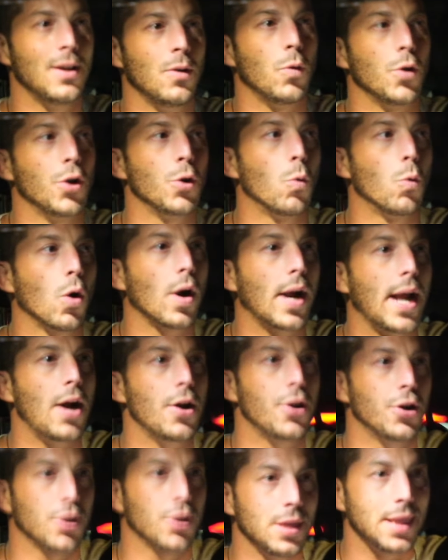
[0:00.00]
When you work
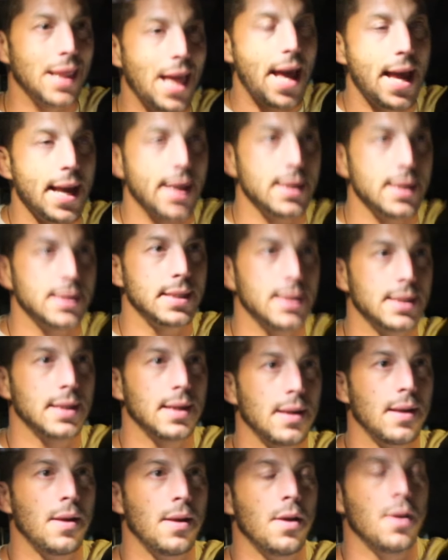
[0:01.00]
out your legs,
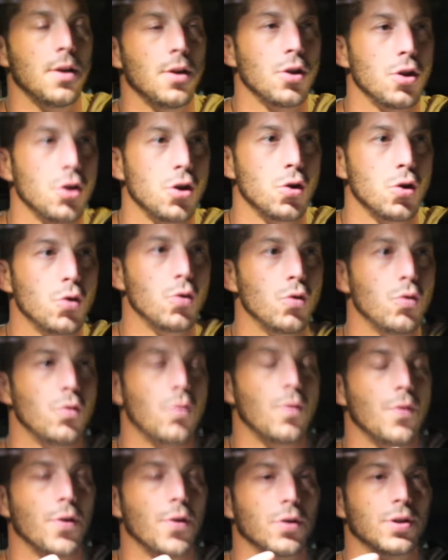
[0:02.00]

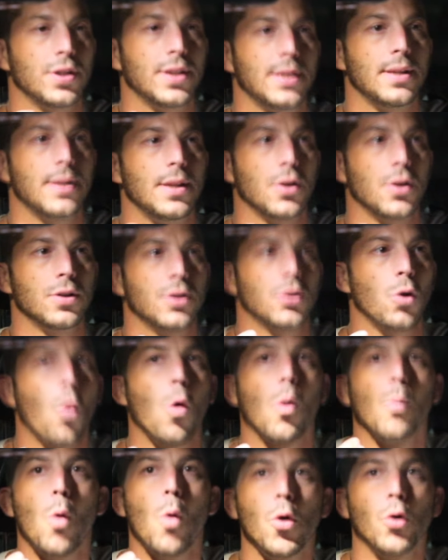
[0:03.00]
there's
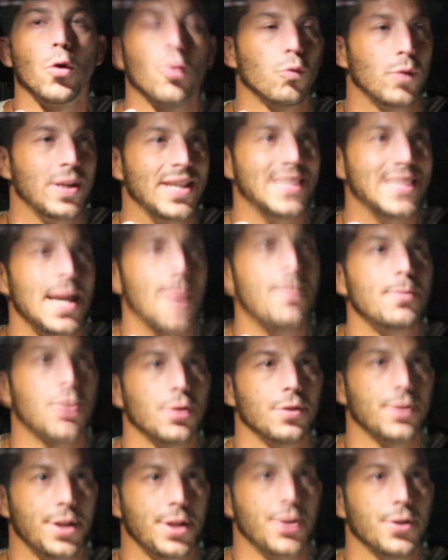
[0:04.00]
hormonal
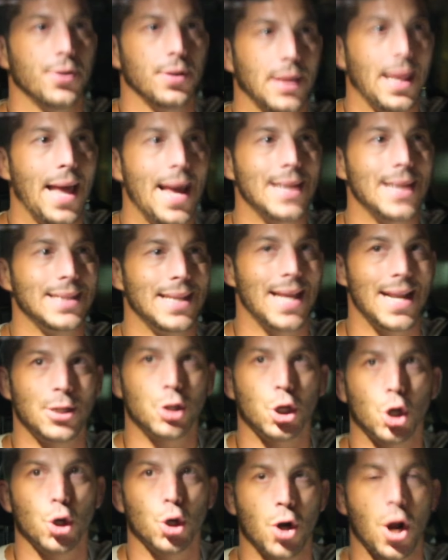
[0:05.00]
receptors in your legs that
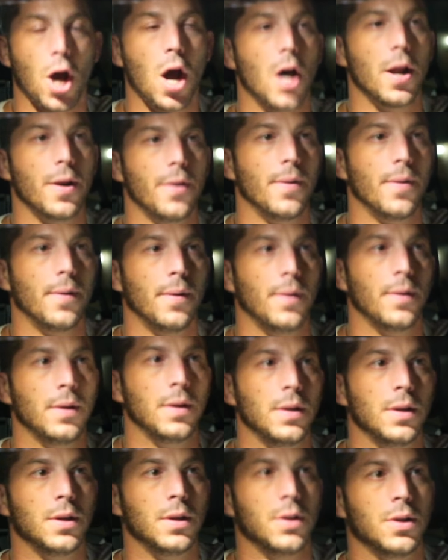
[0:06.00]
turn
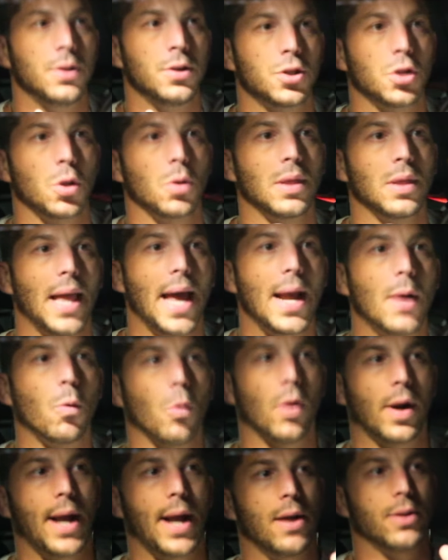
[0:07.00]
on. So leg
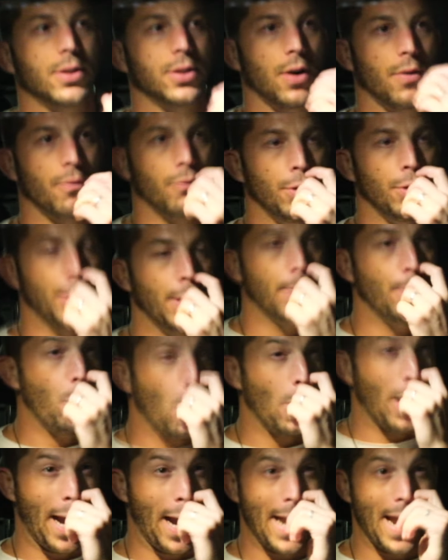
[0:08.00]
workouts are really
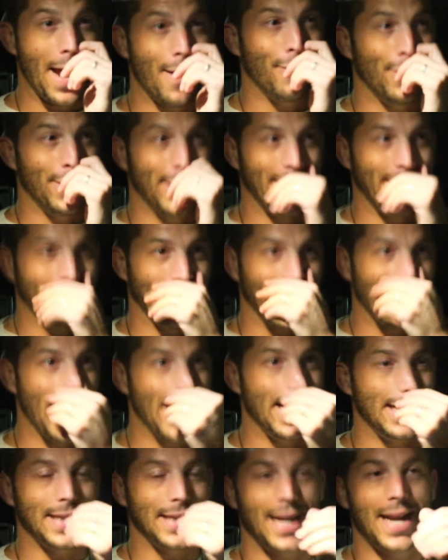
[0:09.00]
important. I never did
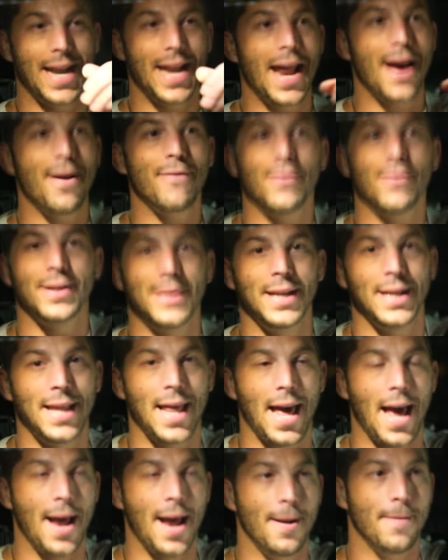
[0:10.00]
legs. I never did
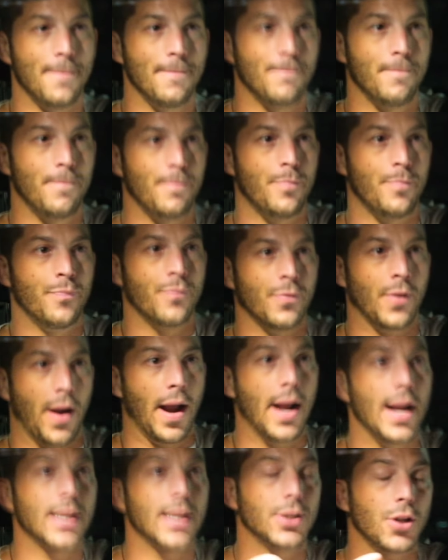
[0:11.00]
that. All
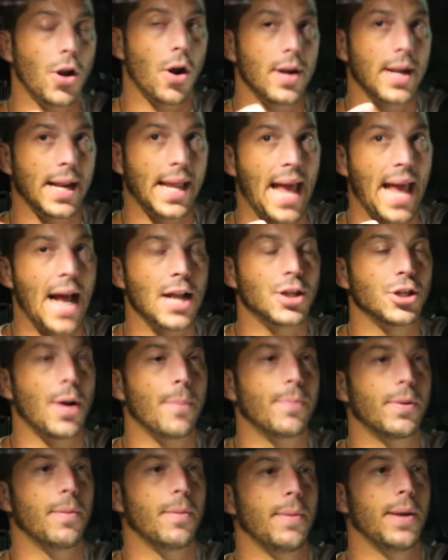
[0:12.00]
right, and it started to catch
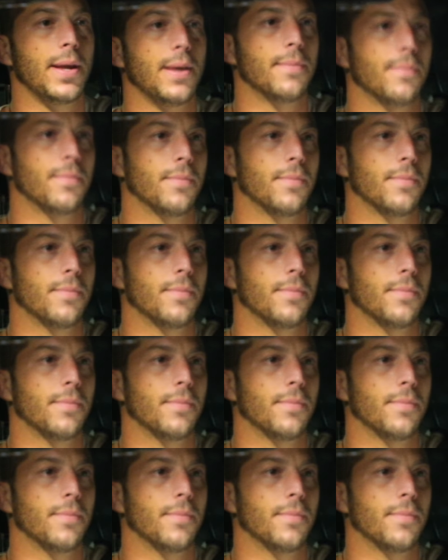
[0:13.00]
up to me.